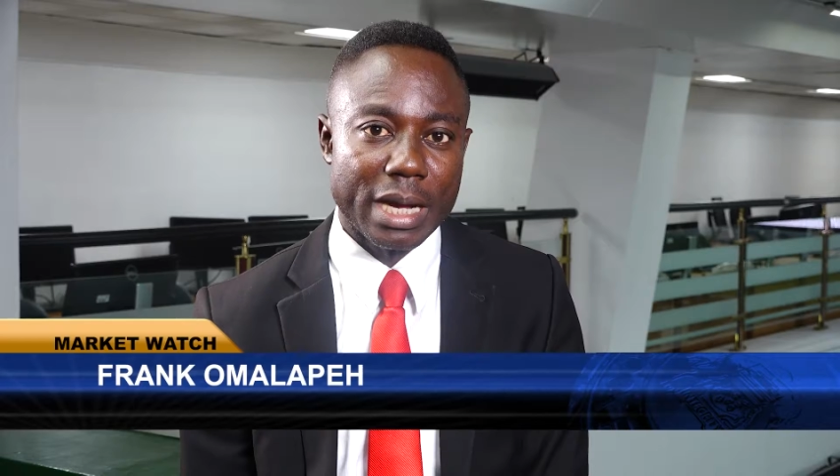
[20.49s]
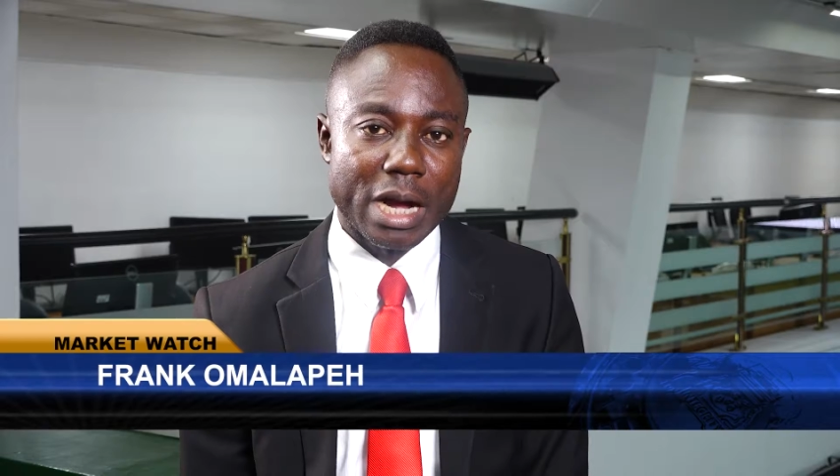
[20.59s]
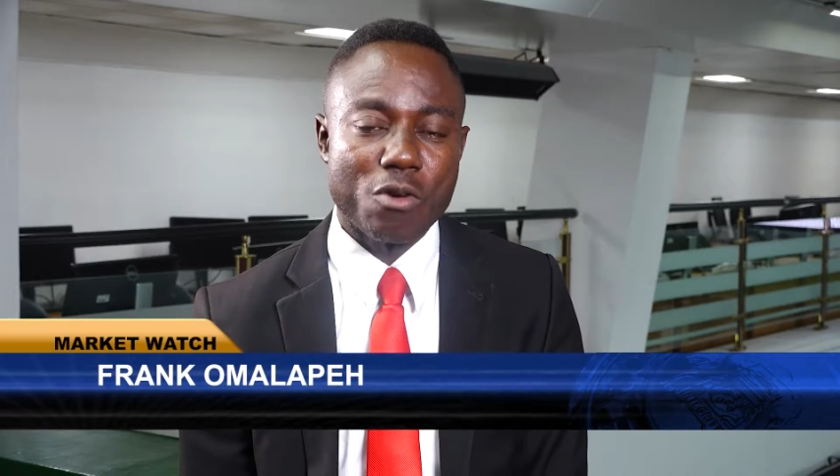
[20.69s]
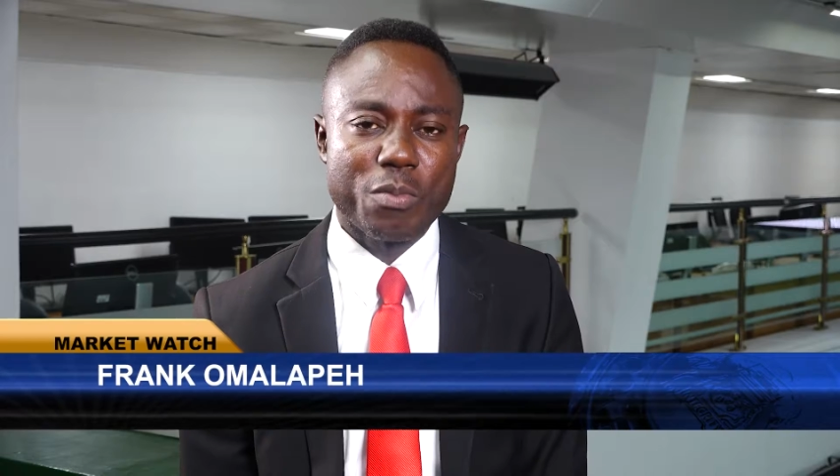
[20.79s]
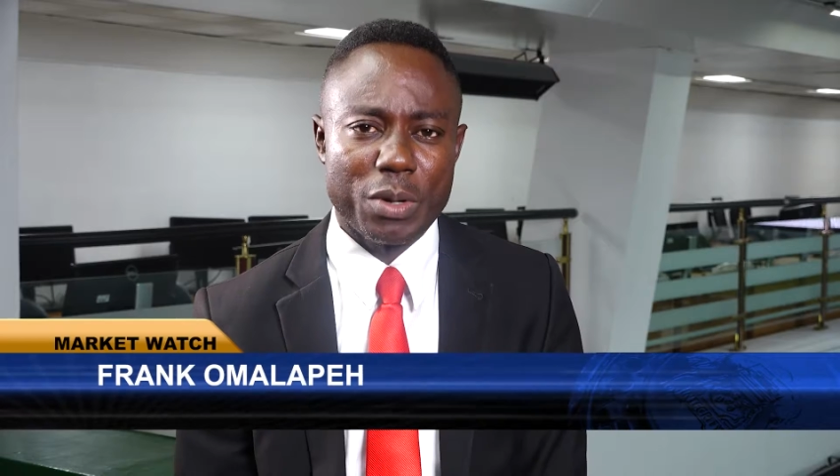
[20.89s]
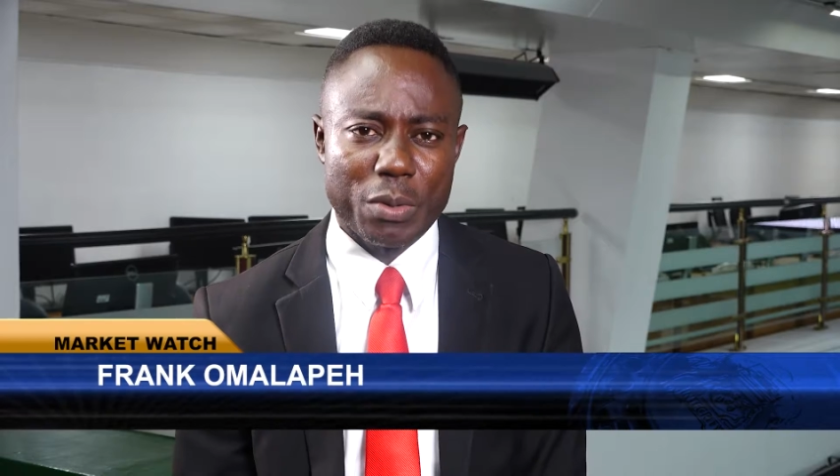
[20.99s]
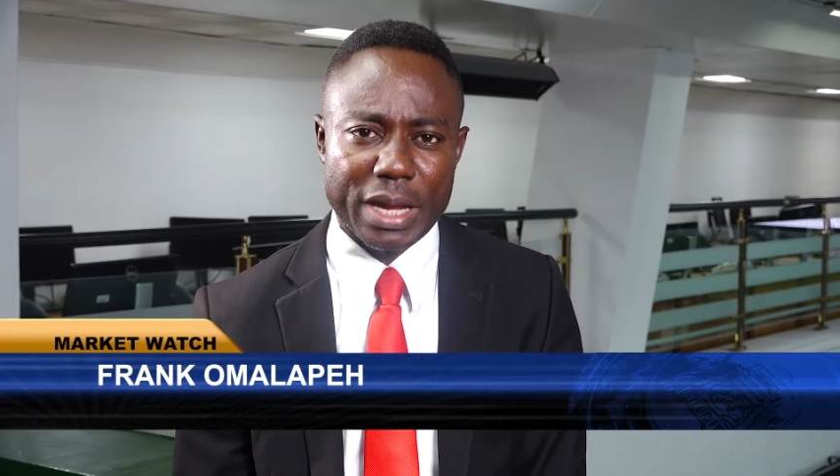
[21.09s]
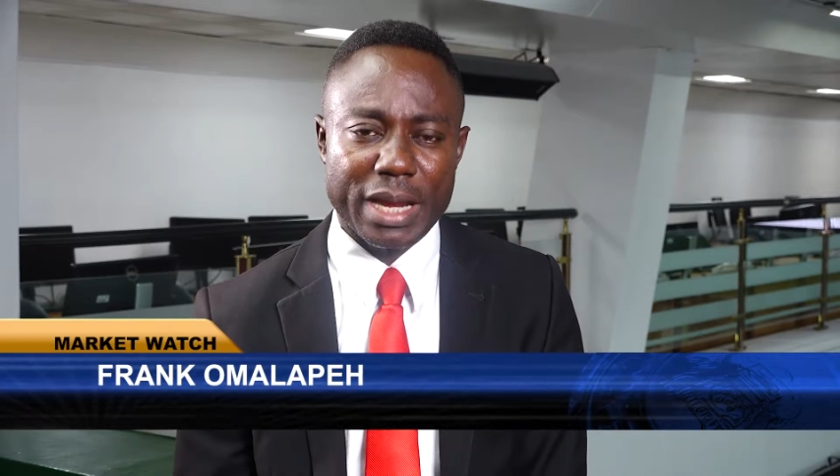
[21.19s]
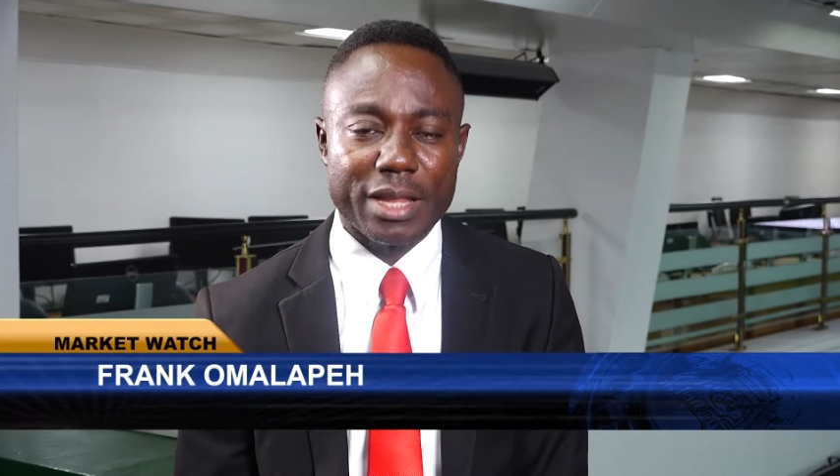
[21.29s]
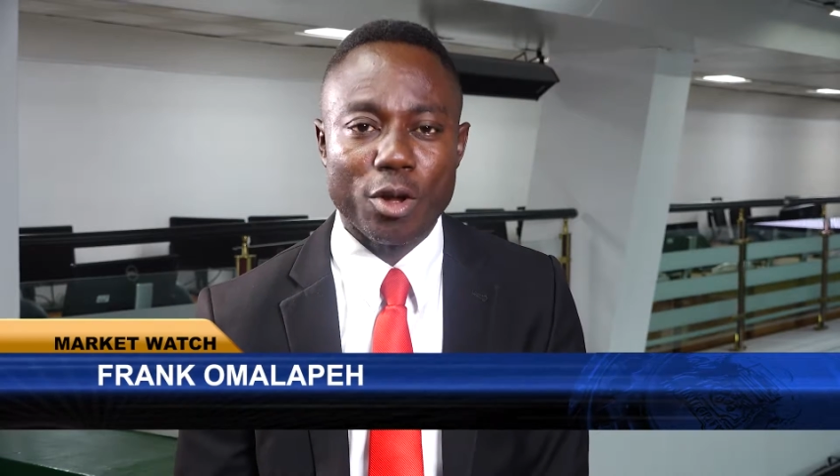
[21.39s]
I will be
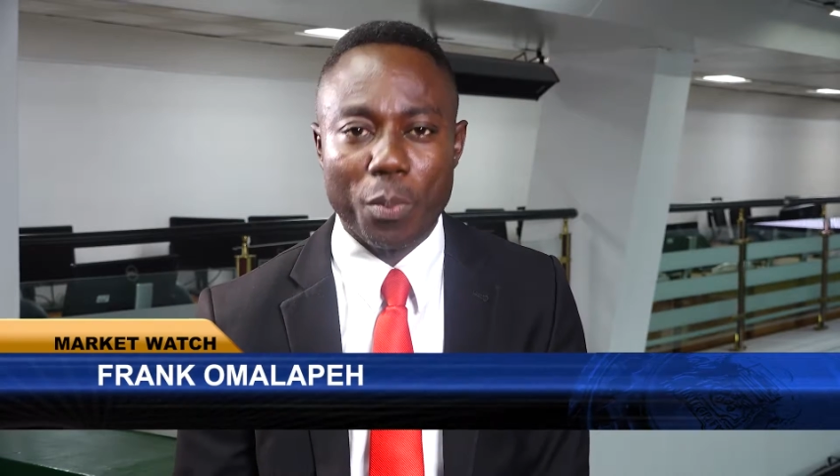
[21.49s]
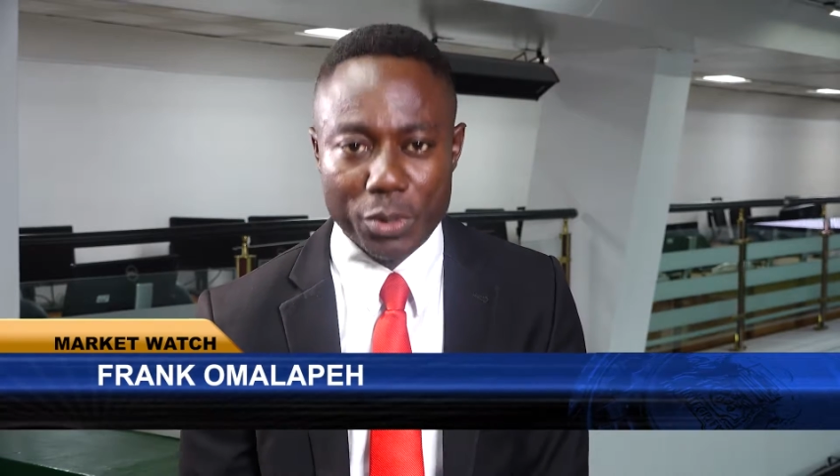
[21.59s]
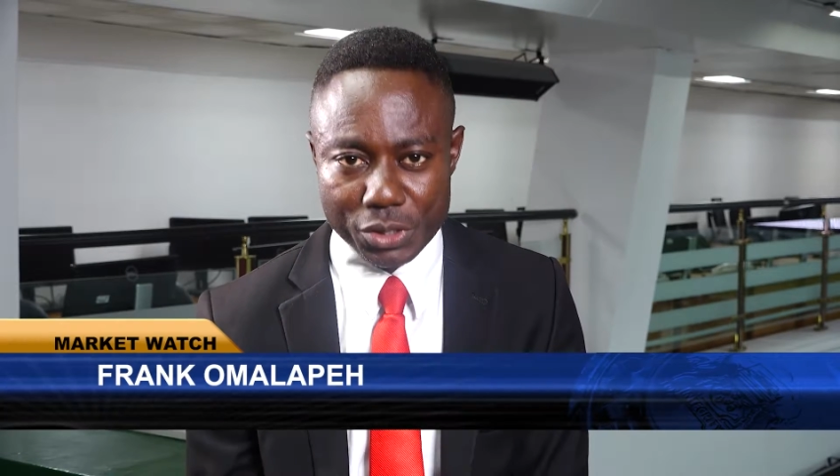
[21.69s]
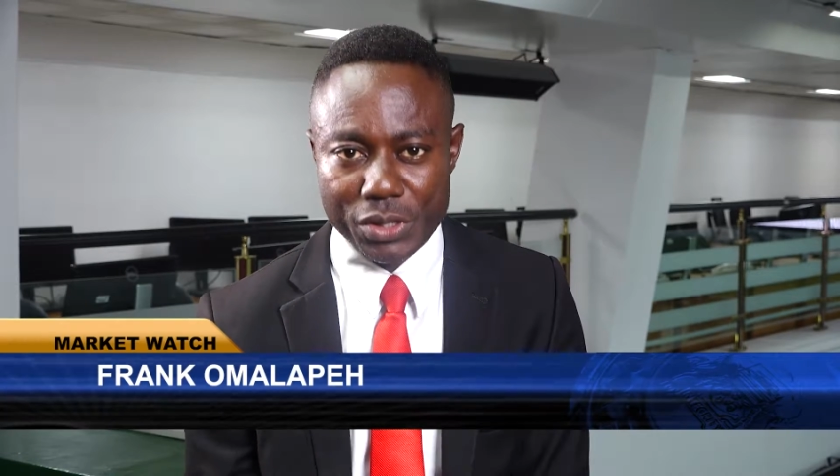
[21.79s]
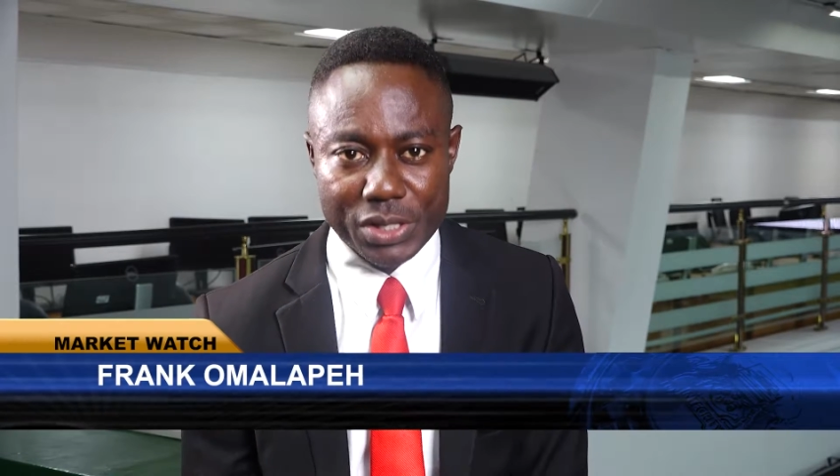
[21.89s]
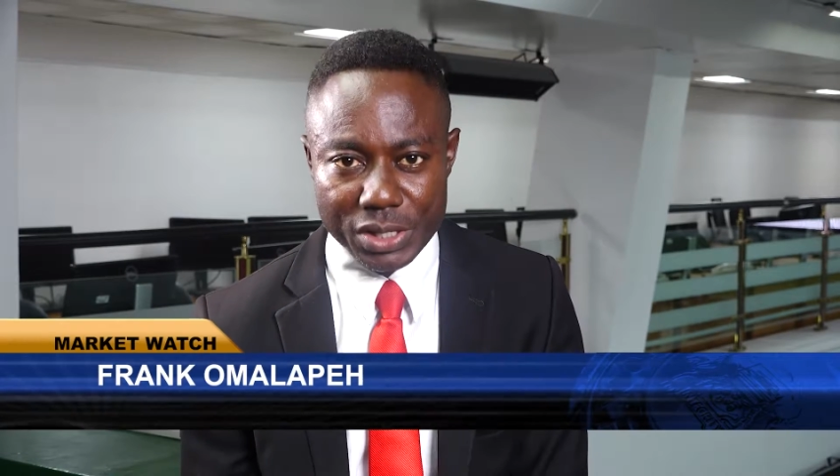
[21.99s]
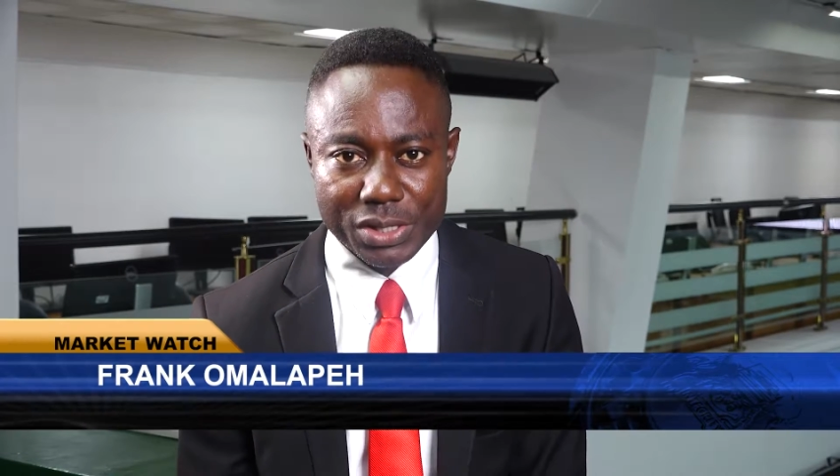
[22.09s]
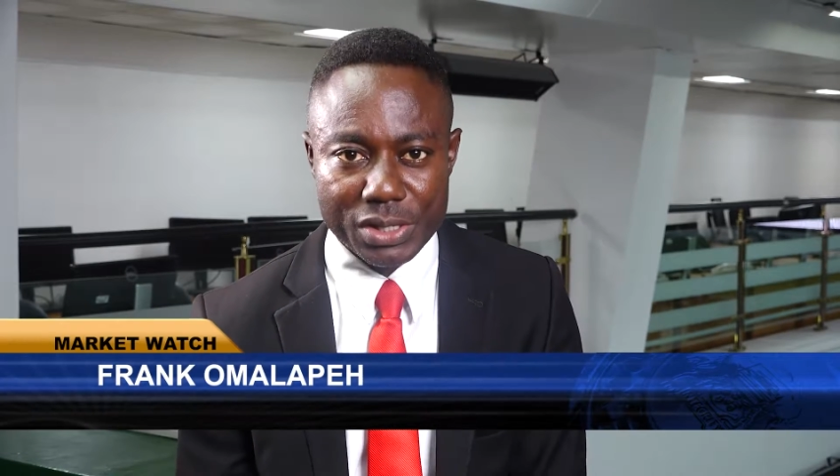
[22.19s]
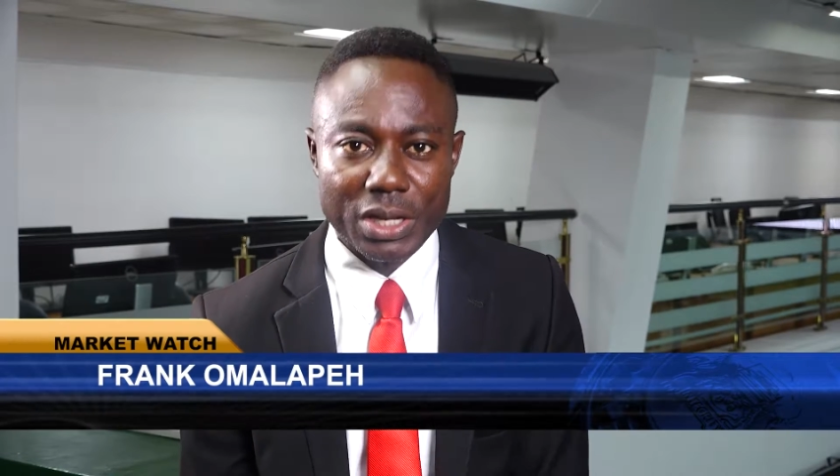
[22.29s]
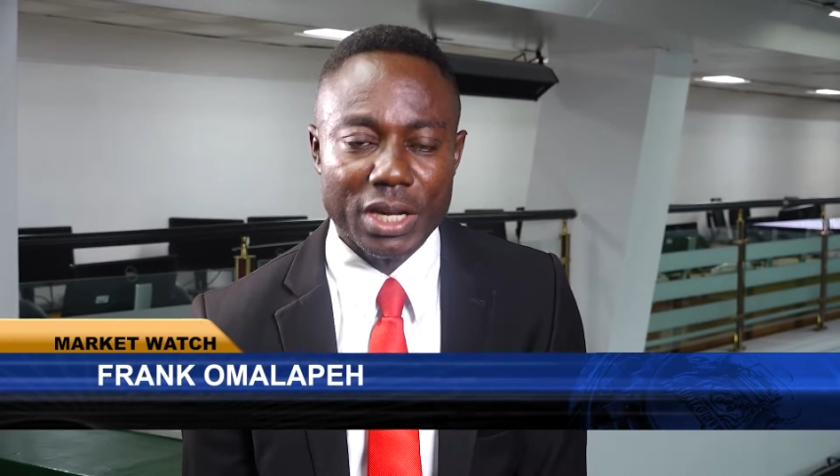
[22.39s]
looking at the
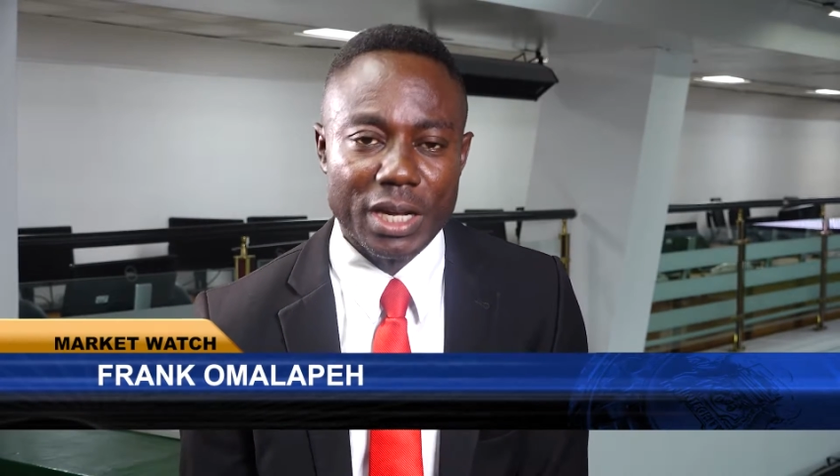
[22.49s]
opportunities